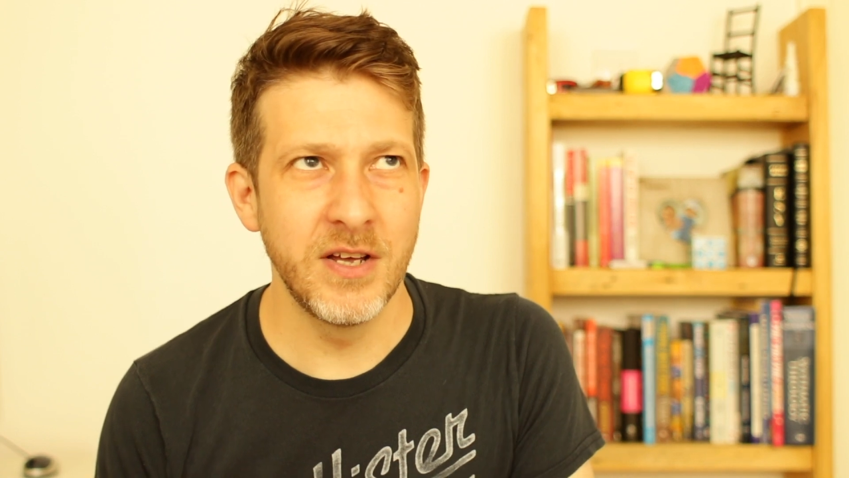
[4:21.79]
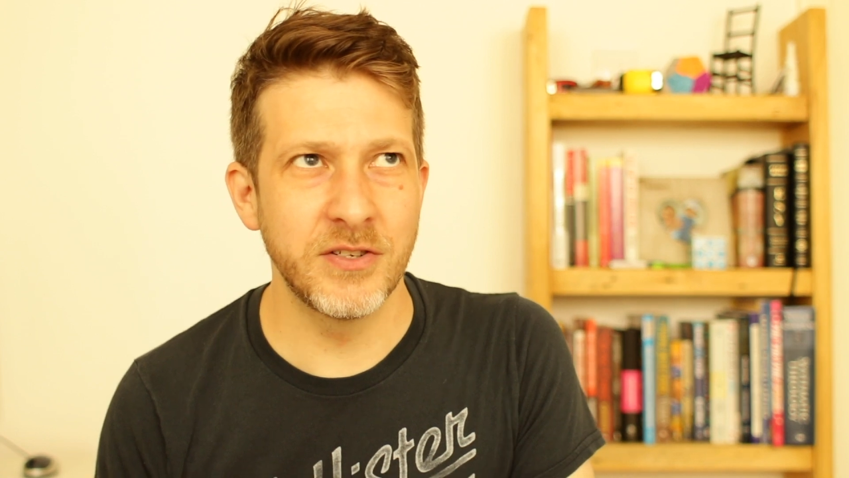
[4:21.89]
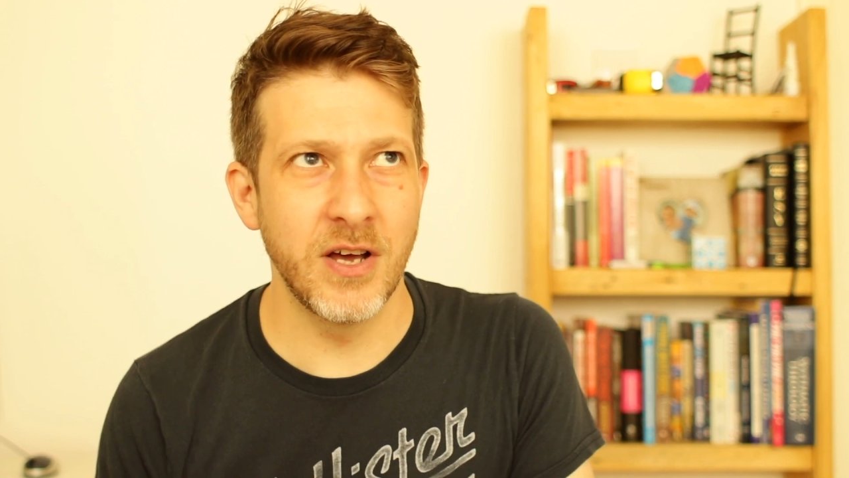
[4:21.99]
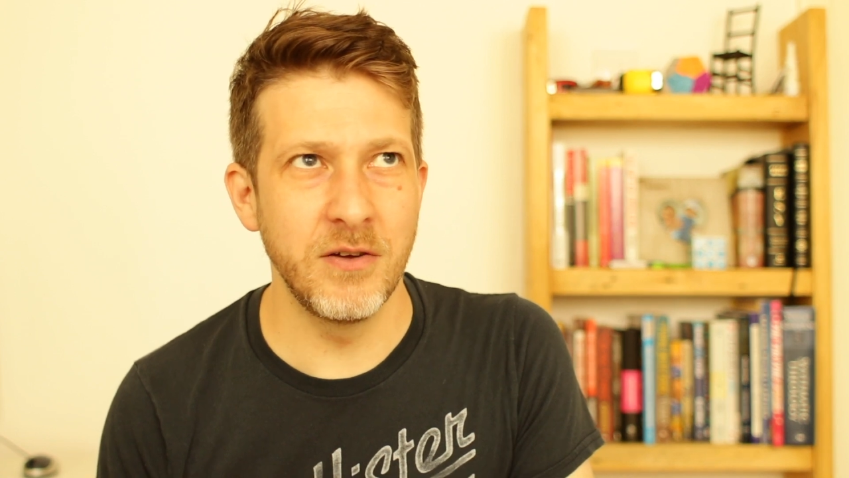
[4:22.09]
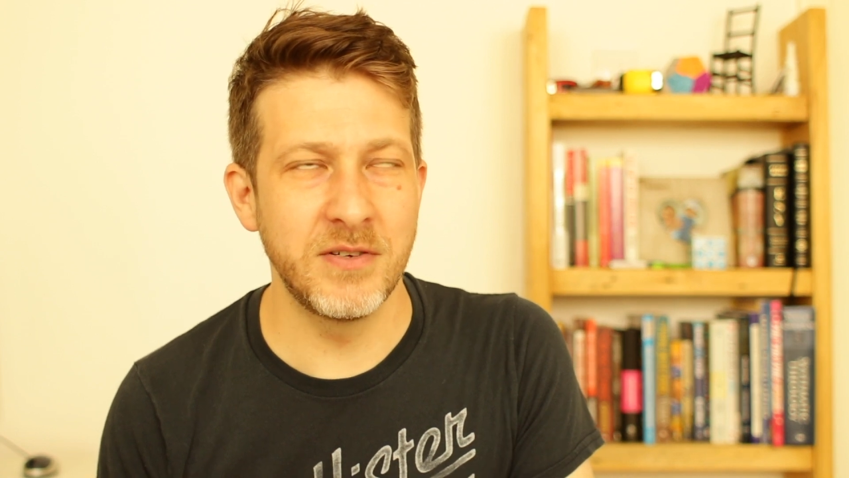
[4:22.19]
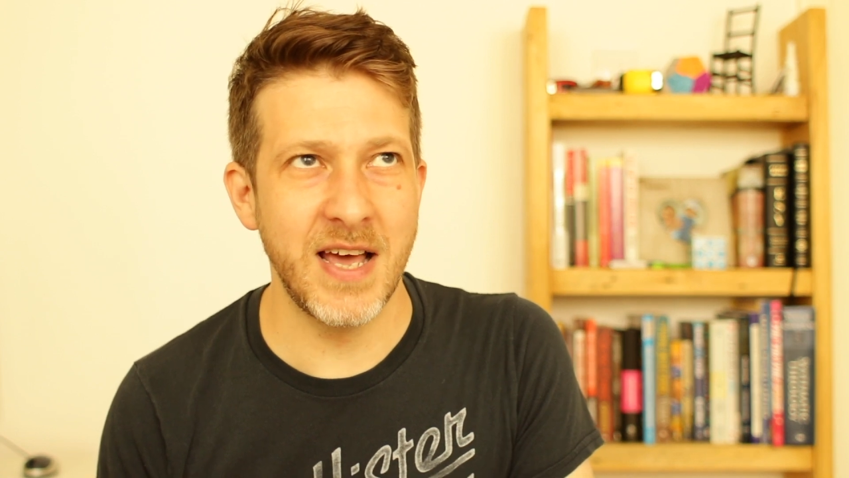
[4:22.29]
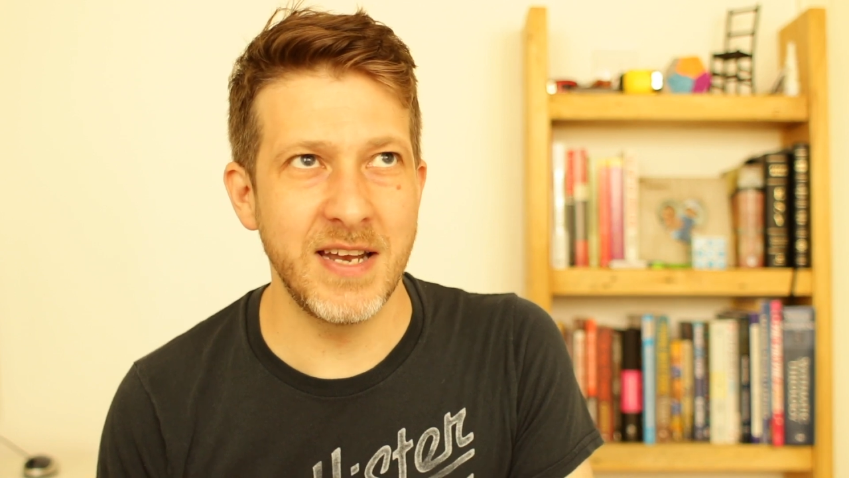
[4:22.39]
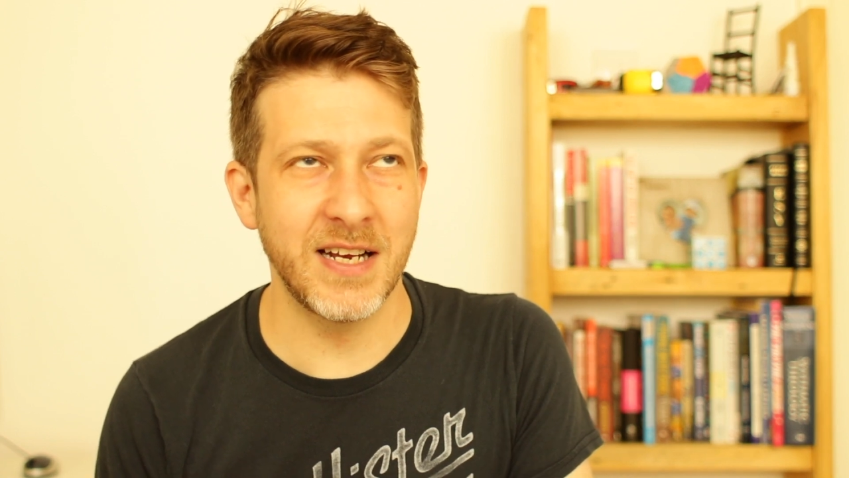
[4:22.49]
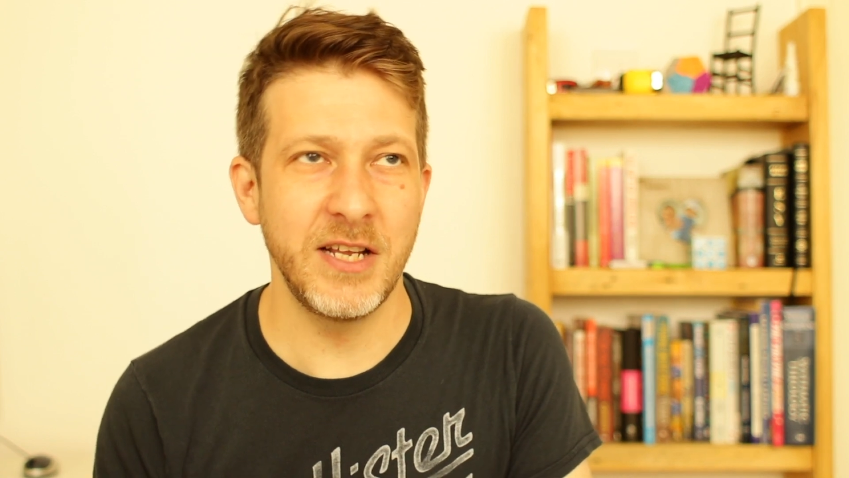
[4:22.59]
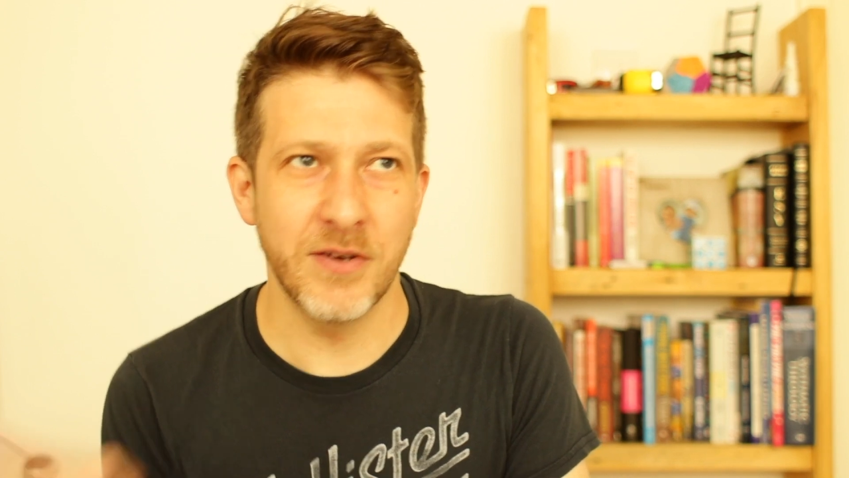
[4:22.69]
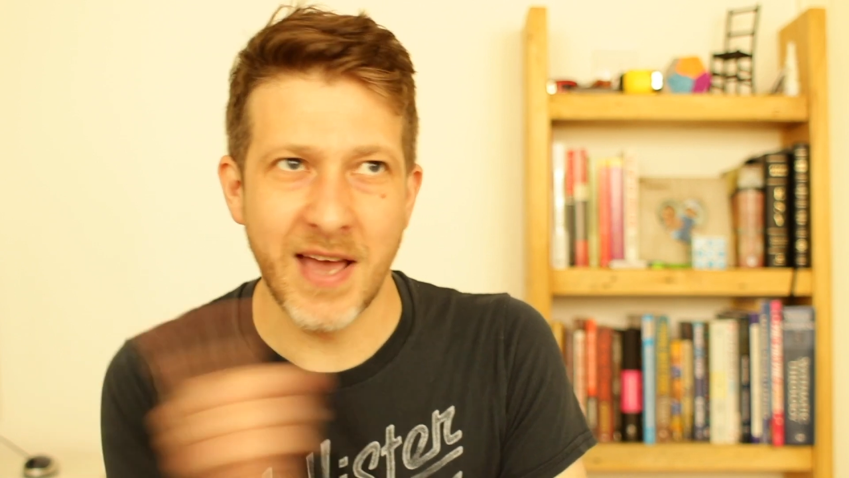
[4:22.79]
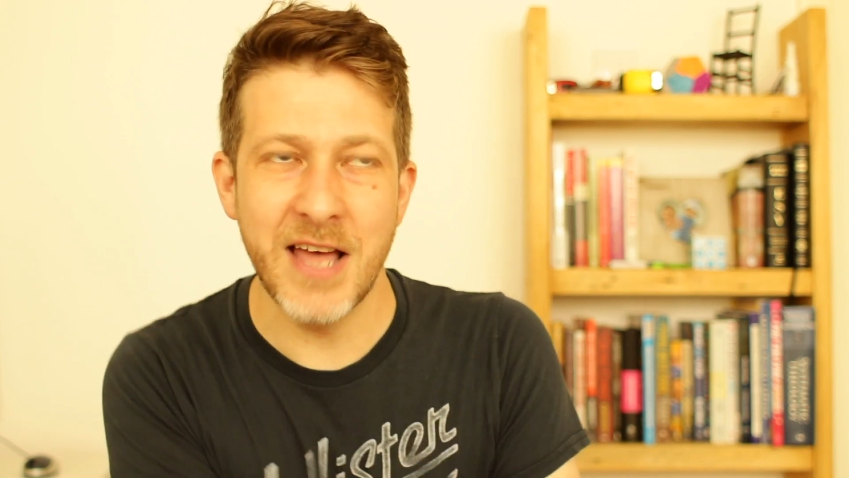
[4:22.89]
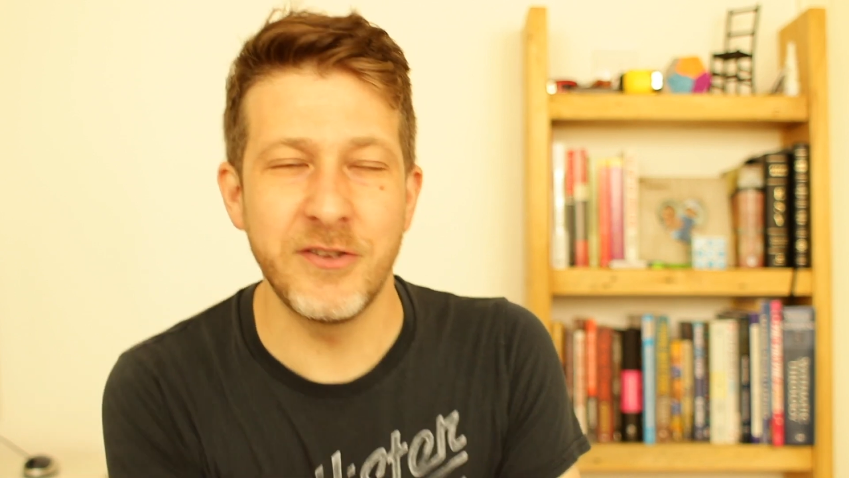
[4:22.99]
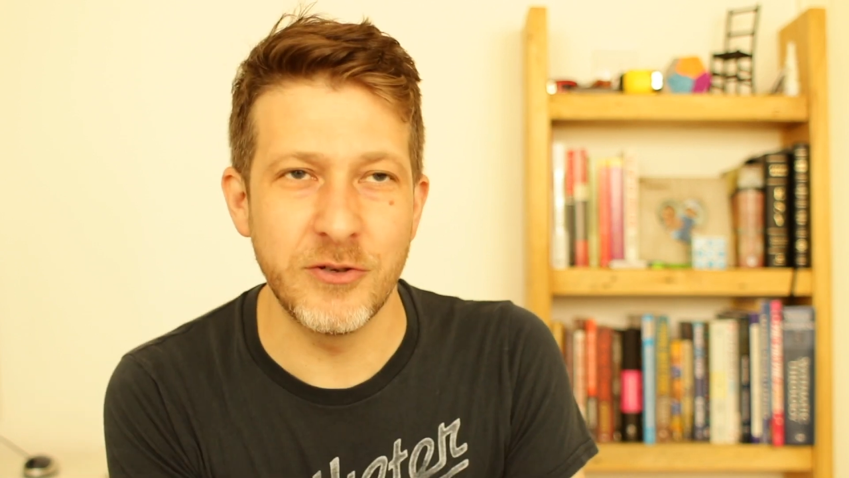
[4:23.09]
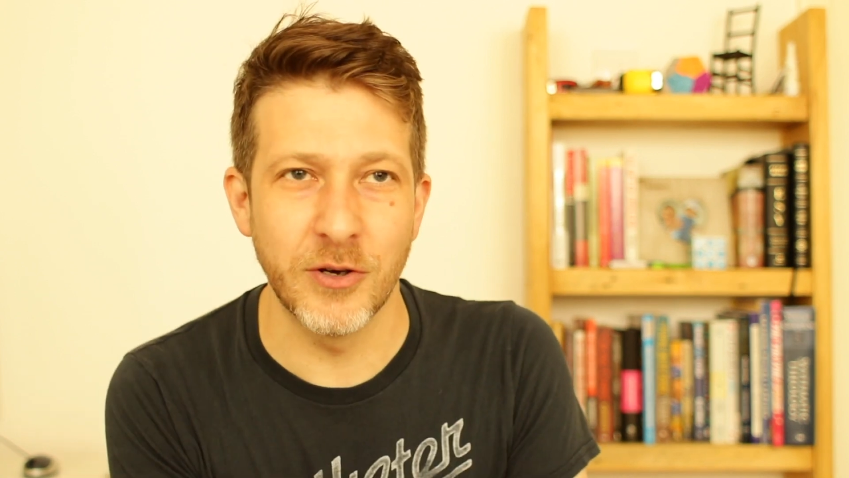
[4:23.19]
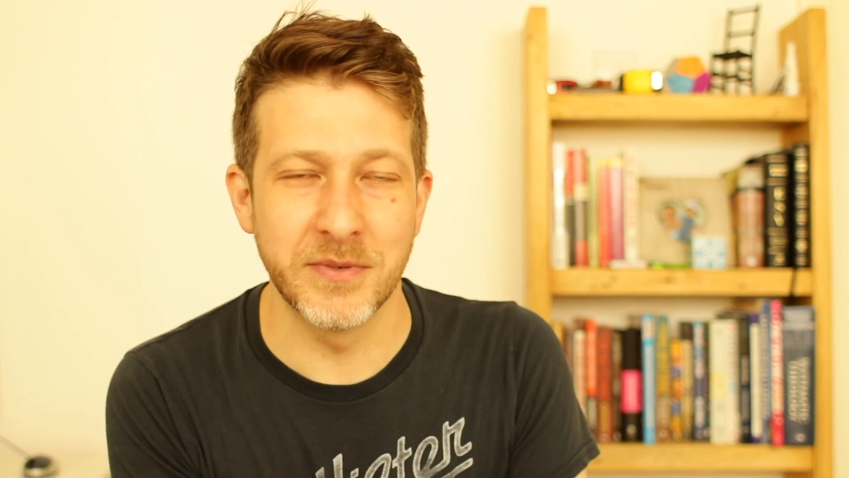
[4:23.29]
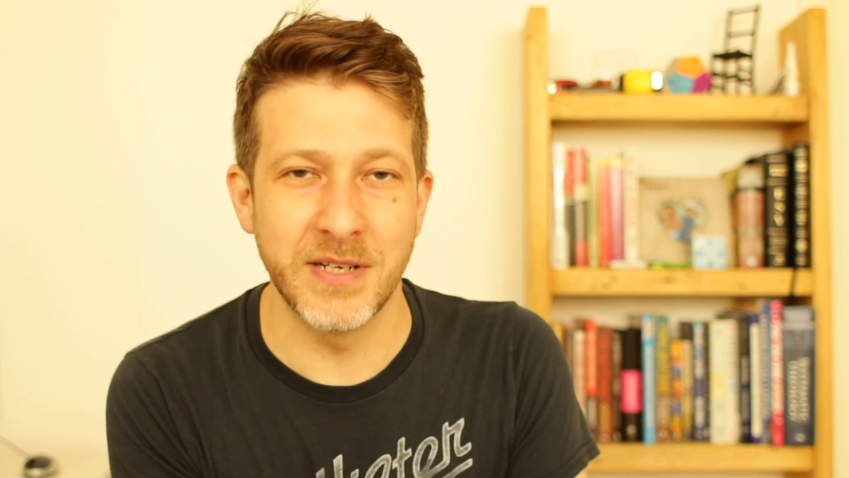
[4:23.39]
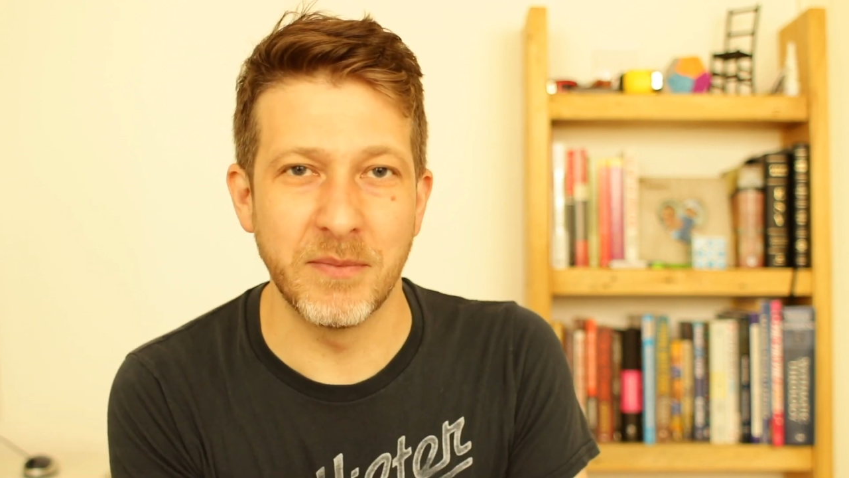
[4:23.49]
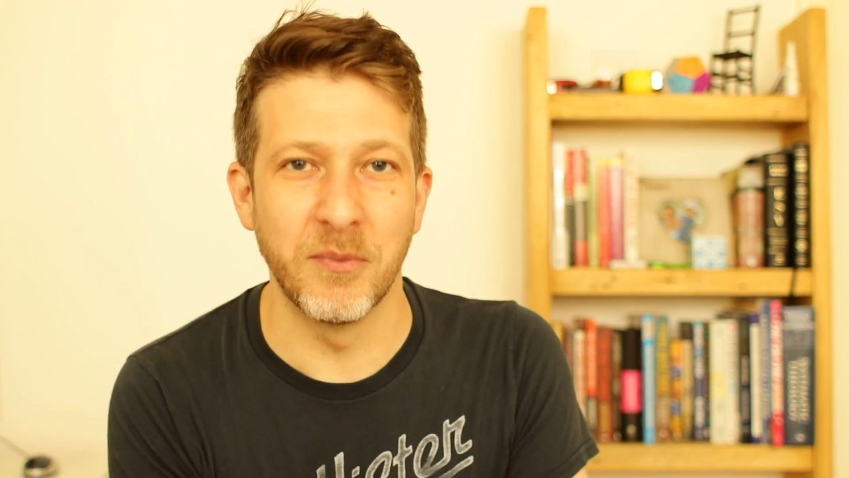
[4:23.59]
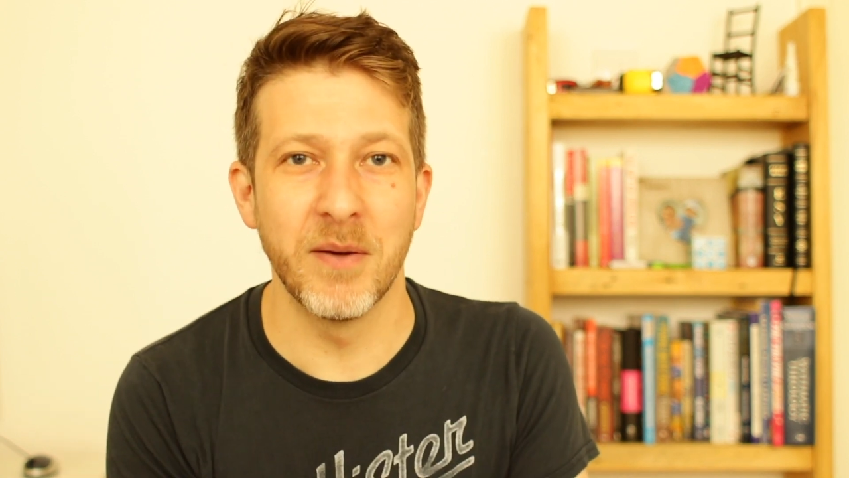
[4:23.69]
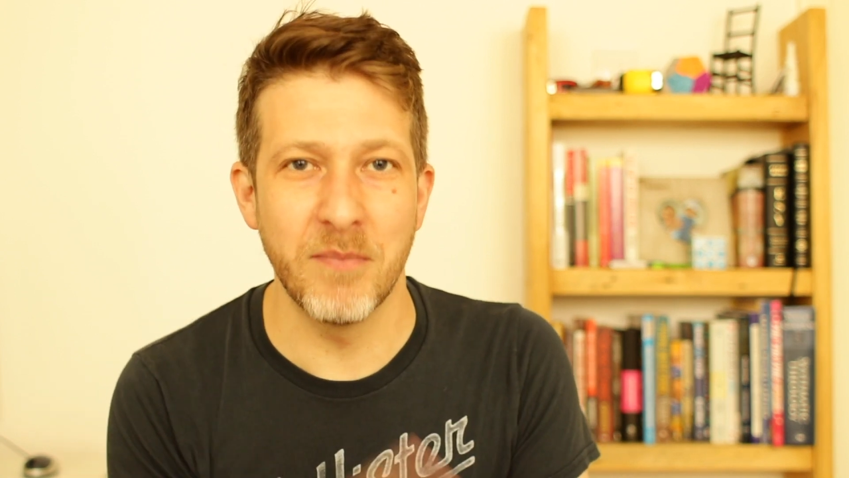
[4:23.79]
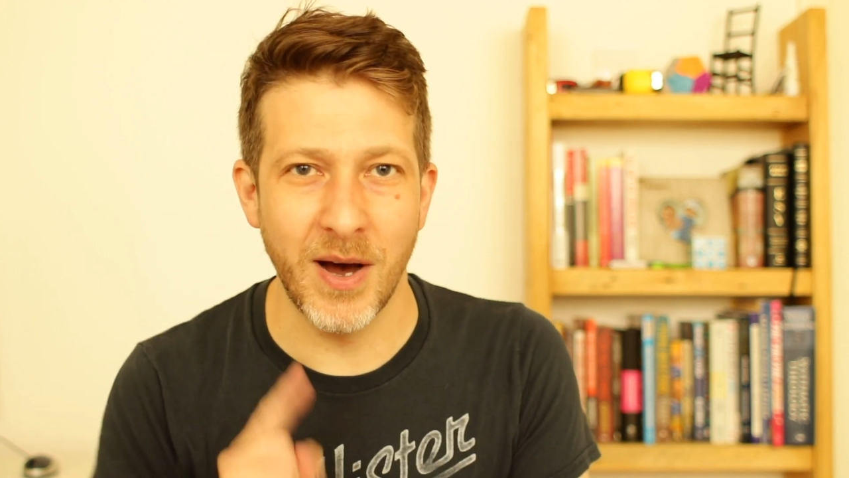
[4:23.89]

so technically you can choose option number 1,